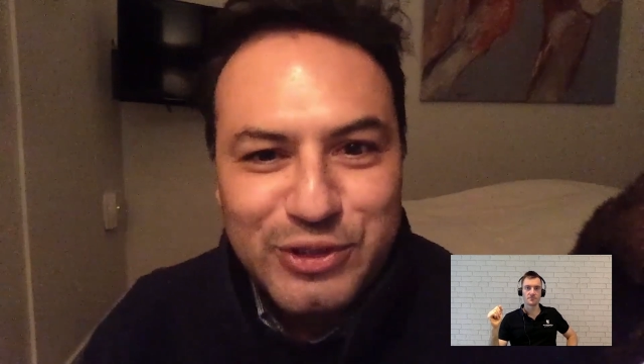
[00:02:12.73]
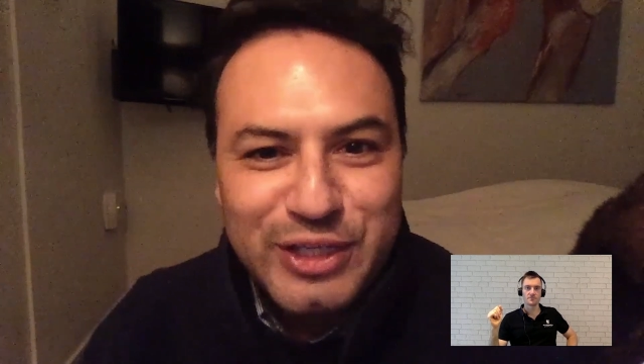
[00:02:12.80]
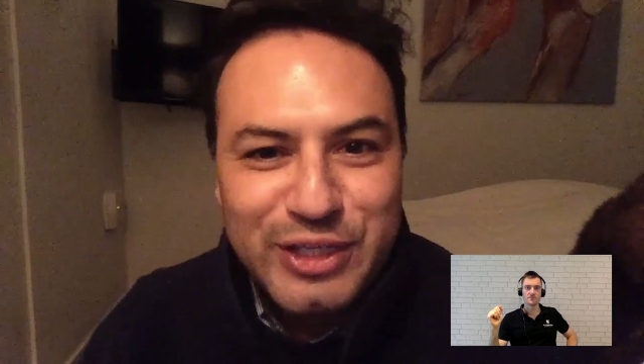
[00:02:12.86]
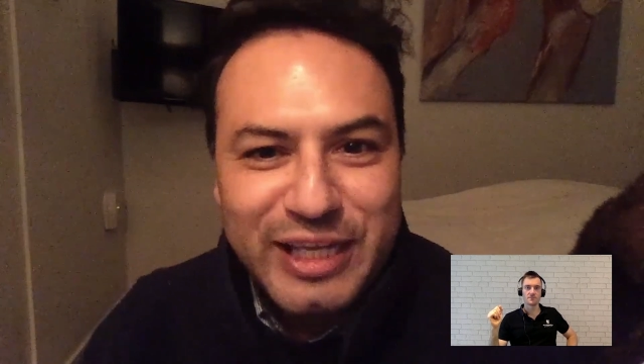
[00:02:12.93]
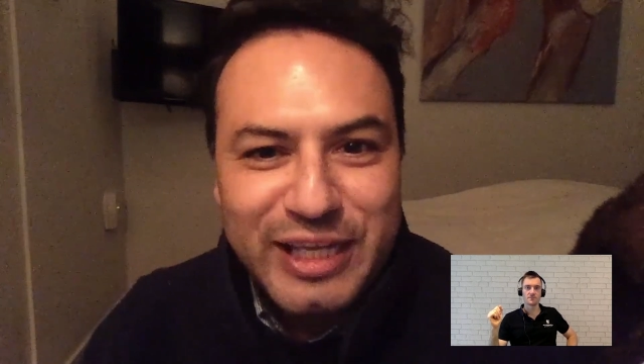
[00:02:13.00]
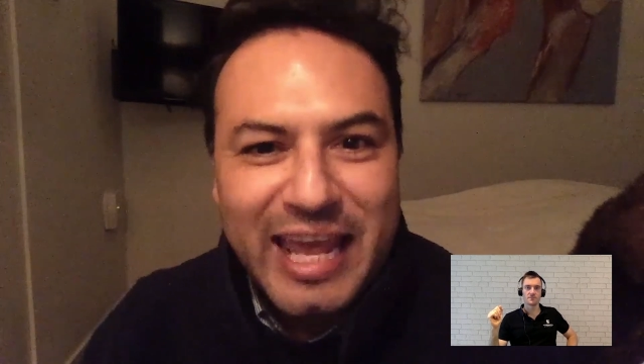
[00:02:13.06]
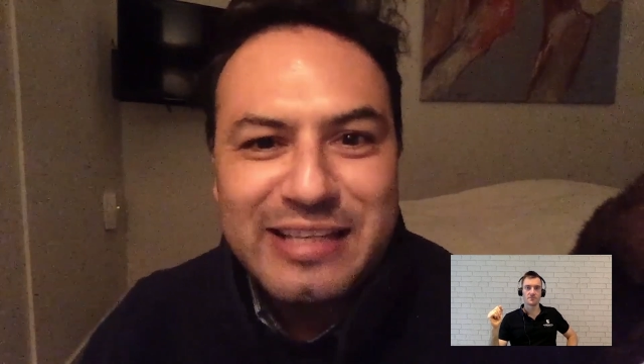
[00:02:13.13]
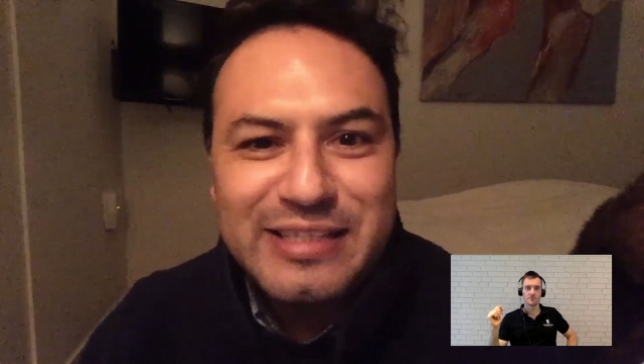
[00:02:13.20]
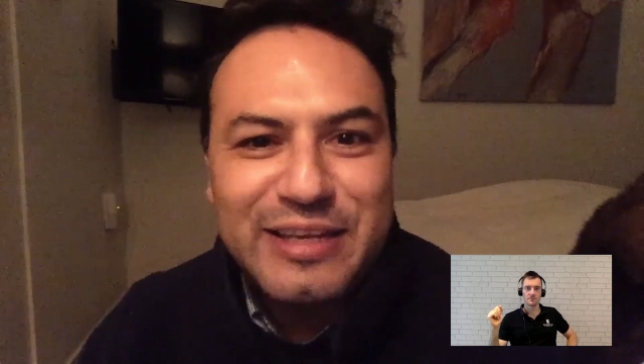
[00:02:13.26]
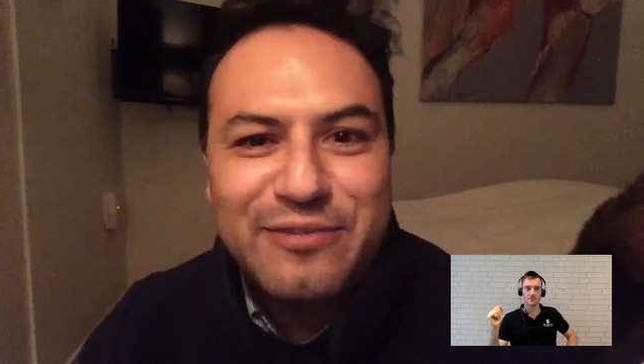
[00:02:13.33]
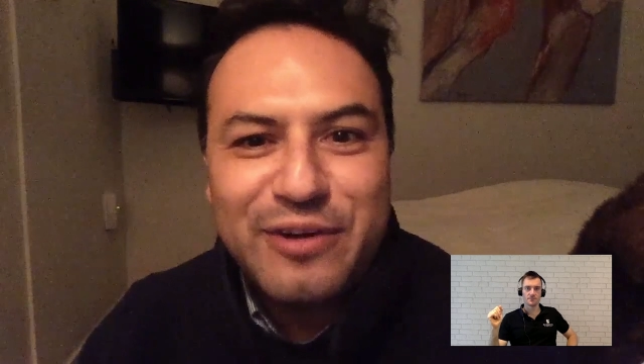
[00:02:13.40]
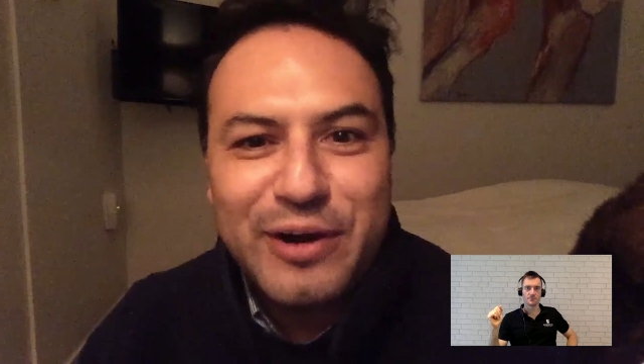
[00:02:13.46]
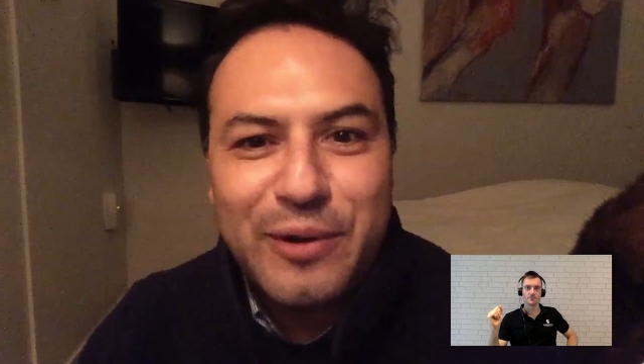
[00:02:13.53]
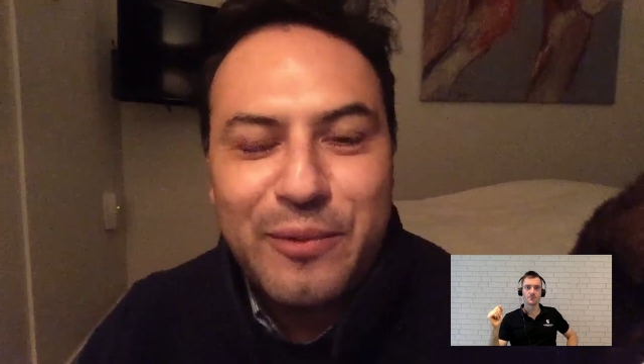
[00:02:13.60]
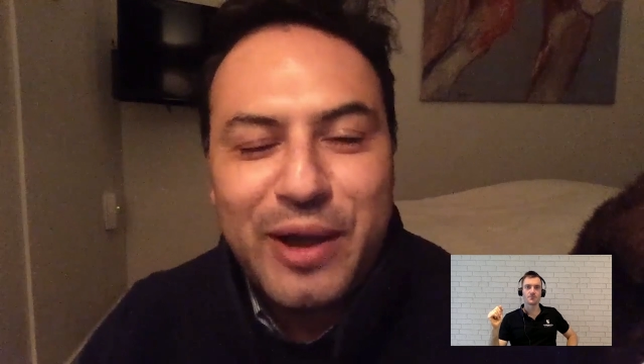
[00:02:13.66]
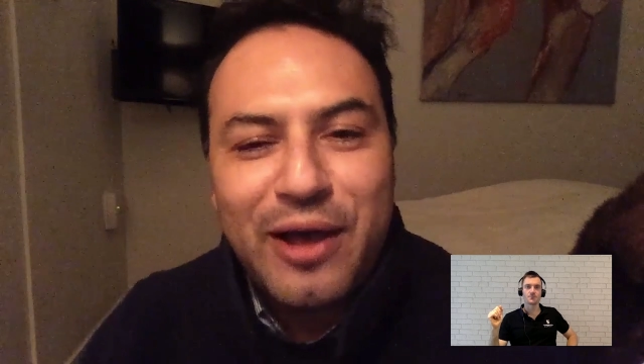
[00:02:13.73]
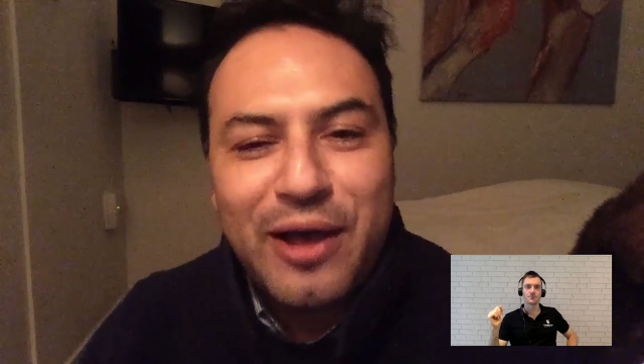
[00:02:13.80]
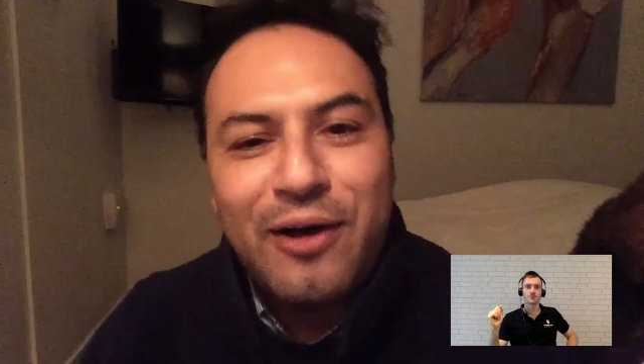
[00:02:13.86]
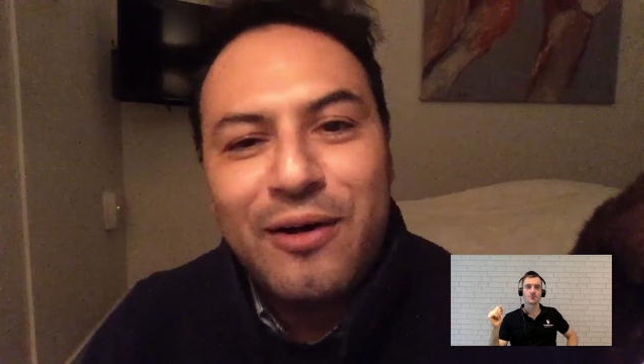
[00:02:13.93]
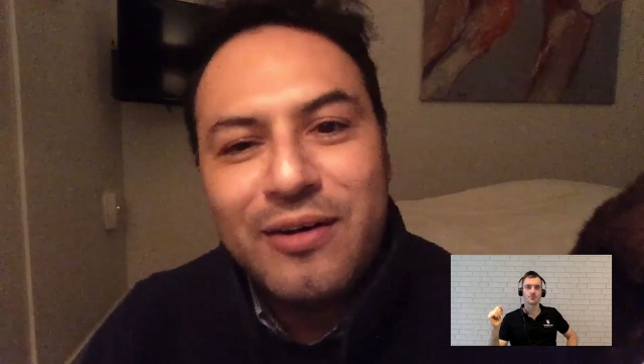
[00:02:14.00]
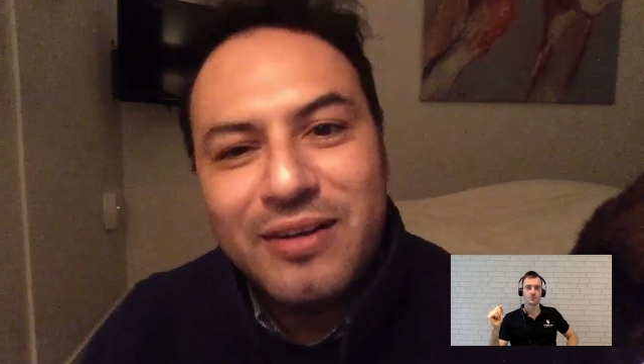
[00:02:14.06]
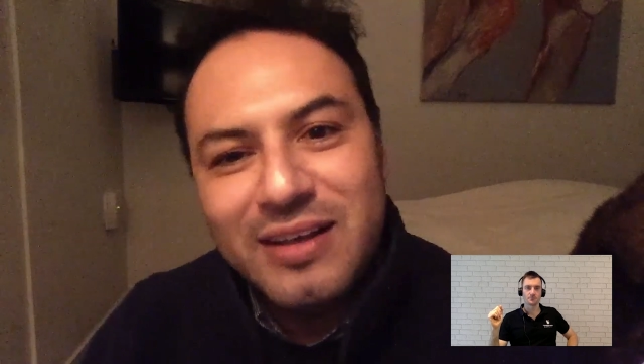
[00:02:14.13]
She can see very
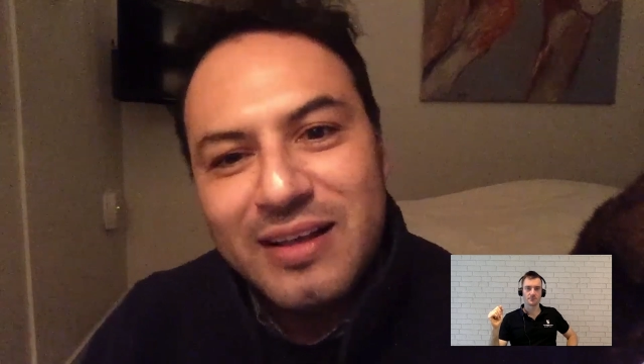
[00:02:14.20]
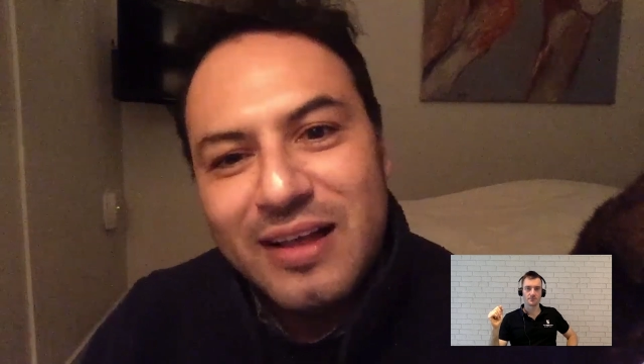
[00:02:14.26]
well.